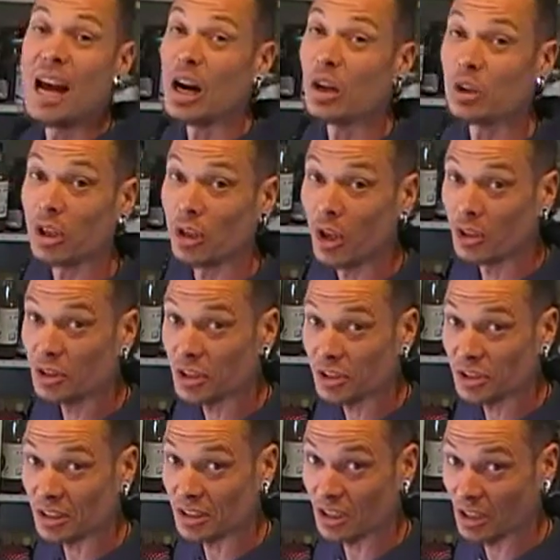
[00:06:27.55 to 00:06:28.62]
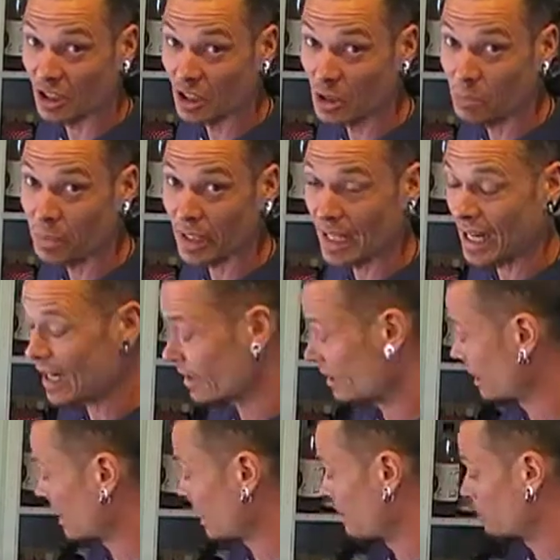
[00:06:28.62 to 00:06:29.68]
Alkalosis is a little bit harder
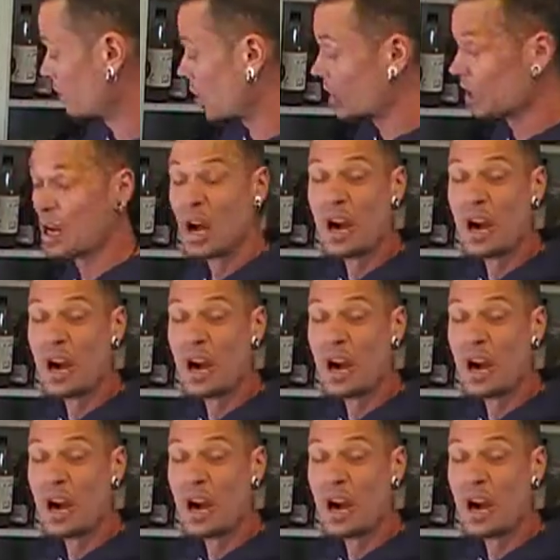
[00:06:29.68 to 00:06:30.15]
to come by,